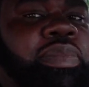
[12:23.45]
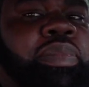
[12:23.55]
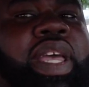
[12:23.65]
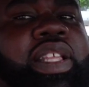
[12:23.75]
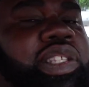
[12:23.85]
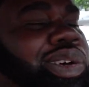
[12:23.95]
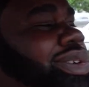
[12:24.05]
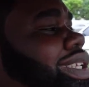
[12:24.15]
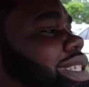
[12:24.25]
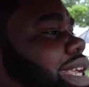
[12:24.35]
My man
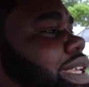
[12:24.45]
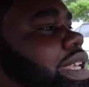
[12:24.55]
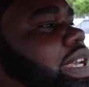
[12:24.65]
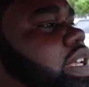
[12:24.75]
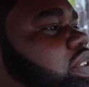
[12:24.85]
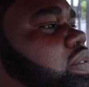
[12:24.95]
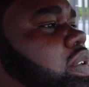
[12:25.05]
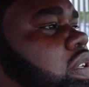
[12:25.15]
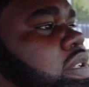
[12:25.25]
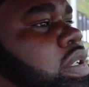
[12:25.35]
Tony will take care of you.
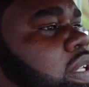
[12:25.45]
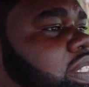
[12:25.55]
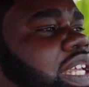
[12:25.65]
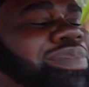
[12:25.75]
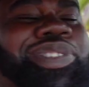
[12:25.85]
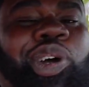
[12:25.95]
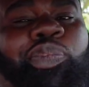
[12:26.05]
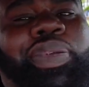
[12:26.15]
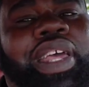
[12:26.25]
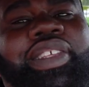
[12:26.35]
Tell him
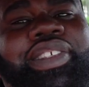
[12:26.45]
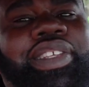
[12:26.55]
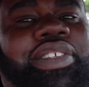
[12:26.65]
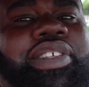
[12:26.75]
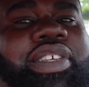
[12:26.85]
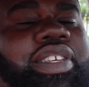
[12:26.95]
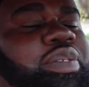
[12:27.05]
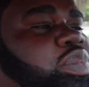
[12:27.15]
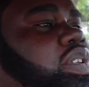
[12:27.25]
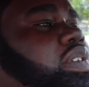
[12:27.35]
don't plan it, Sancho, you hear me?